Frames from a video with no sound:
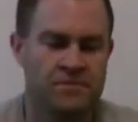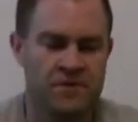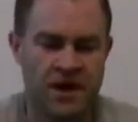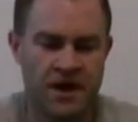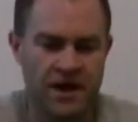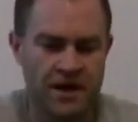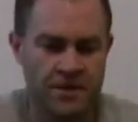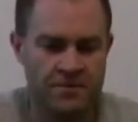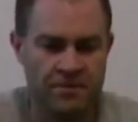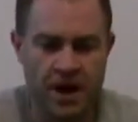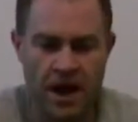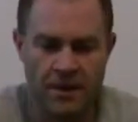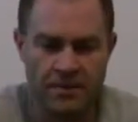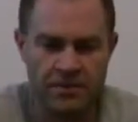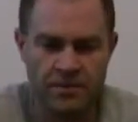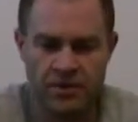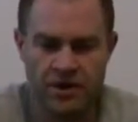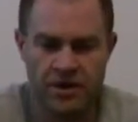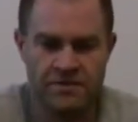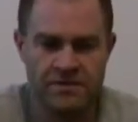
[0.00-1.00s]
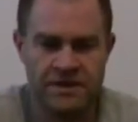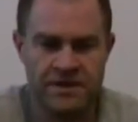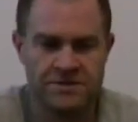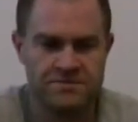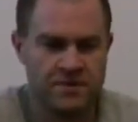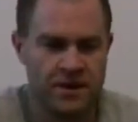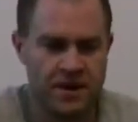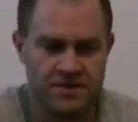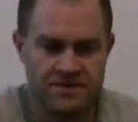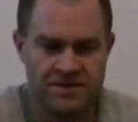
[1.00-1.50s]
Probably one of the
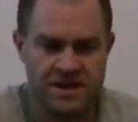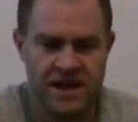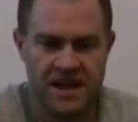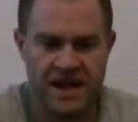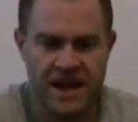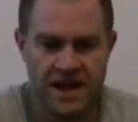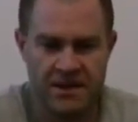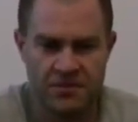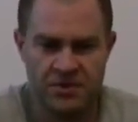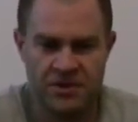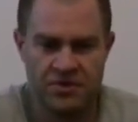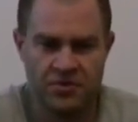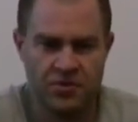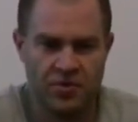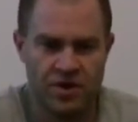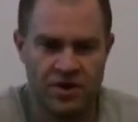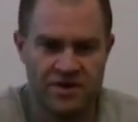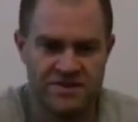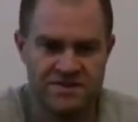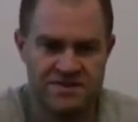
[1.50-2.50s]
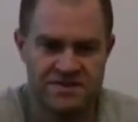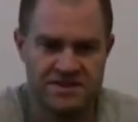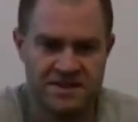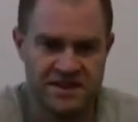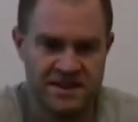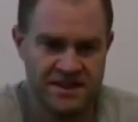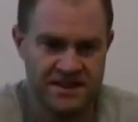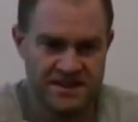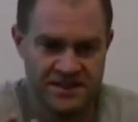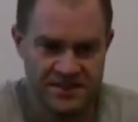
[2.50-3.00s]
biggest problems that I had with it
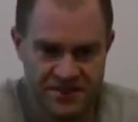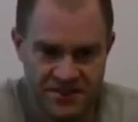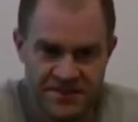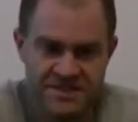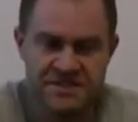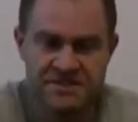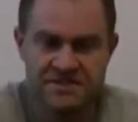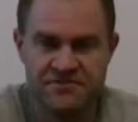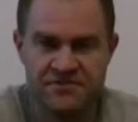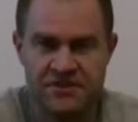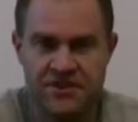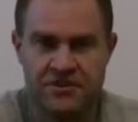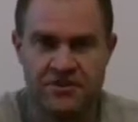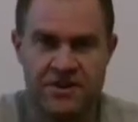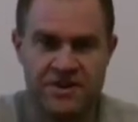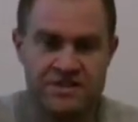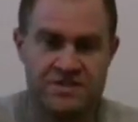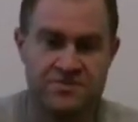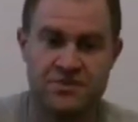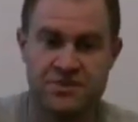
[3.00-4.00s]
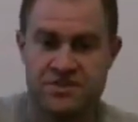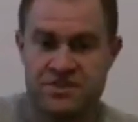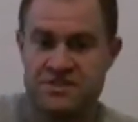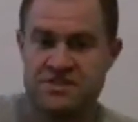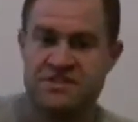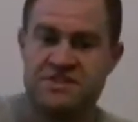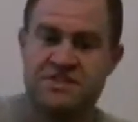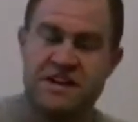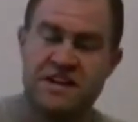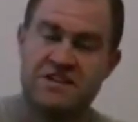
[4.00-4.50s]
was in this configuration, which
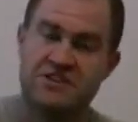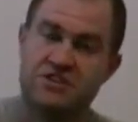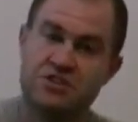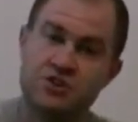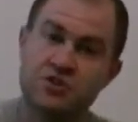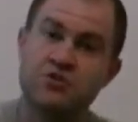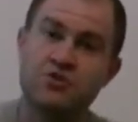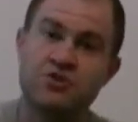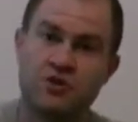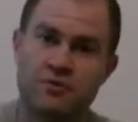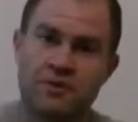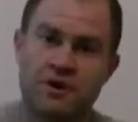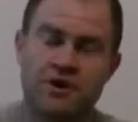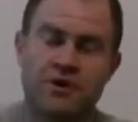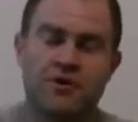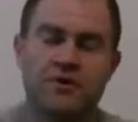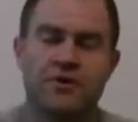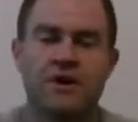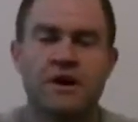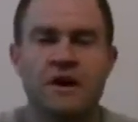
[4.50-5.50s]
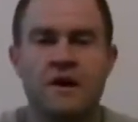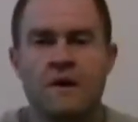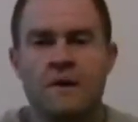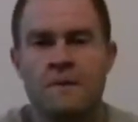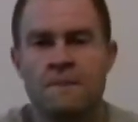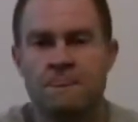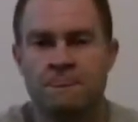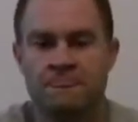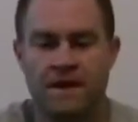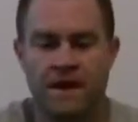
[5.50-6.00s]
this is a junior bow.
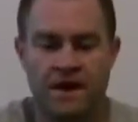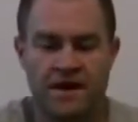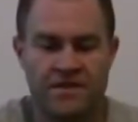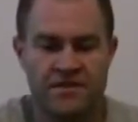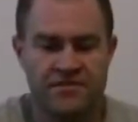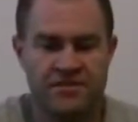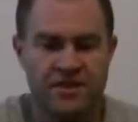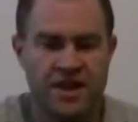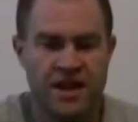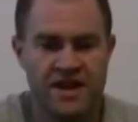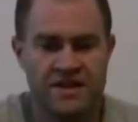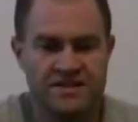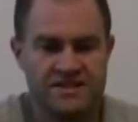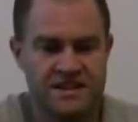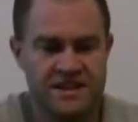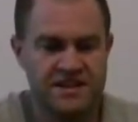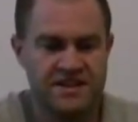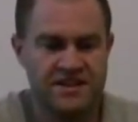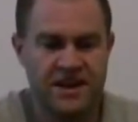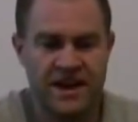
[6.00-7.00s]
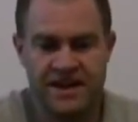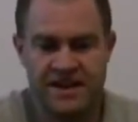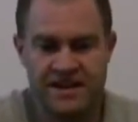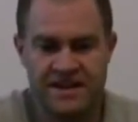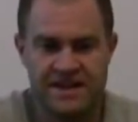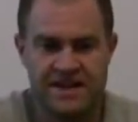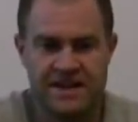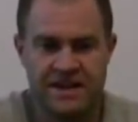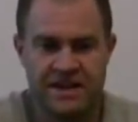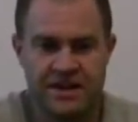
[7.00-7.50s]
The velocity that I
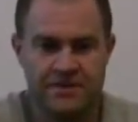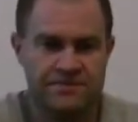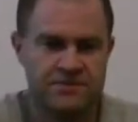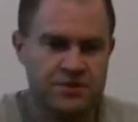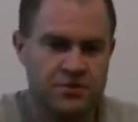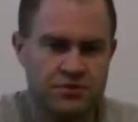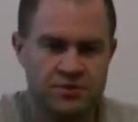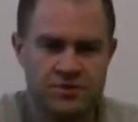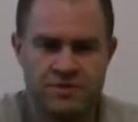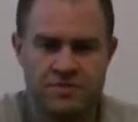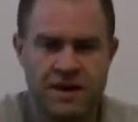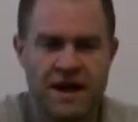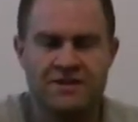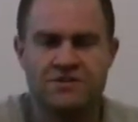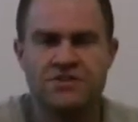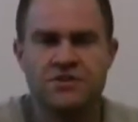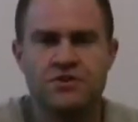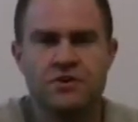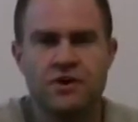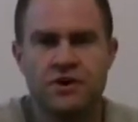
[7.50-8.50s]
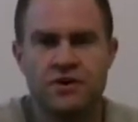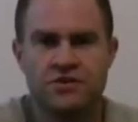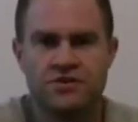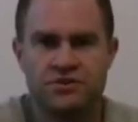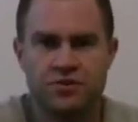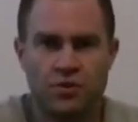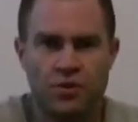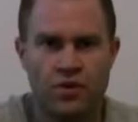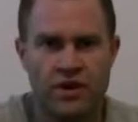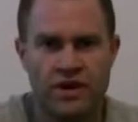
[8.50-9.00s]
could get it up to was about
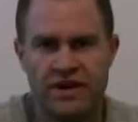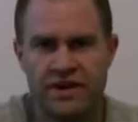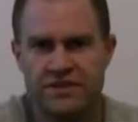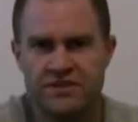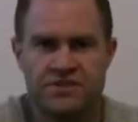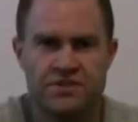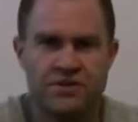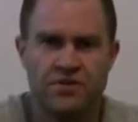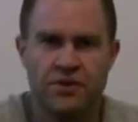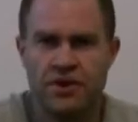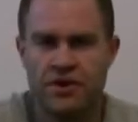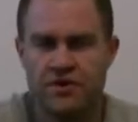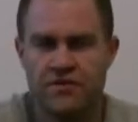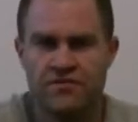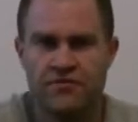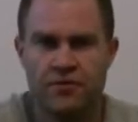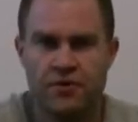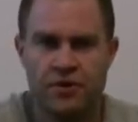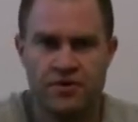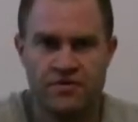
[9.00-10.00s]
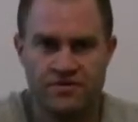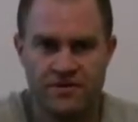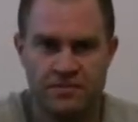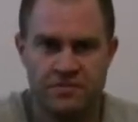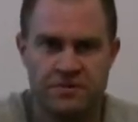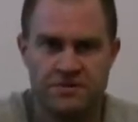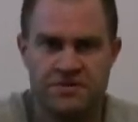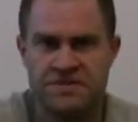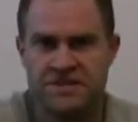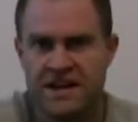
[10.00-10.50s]
220 to 240
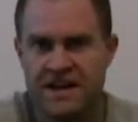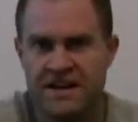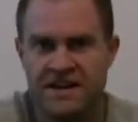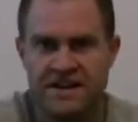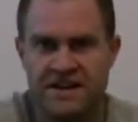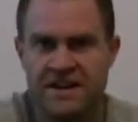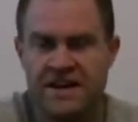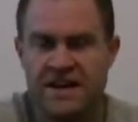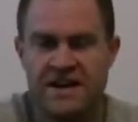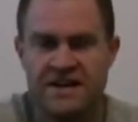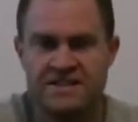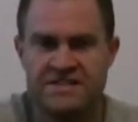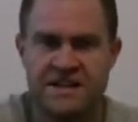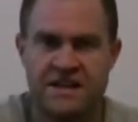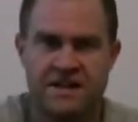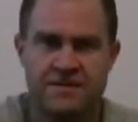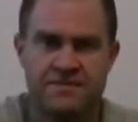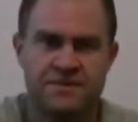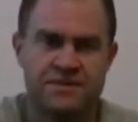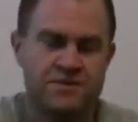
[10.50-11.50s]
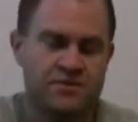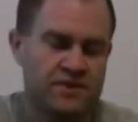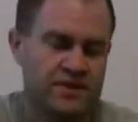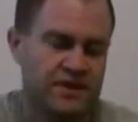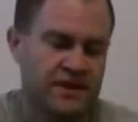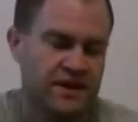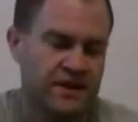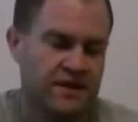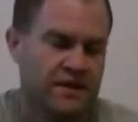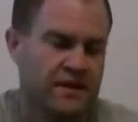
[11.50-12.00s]
feet per second. It kind of stayed in
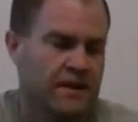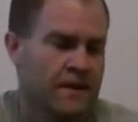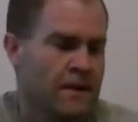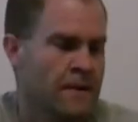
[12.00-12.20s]
between there.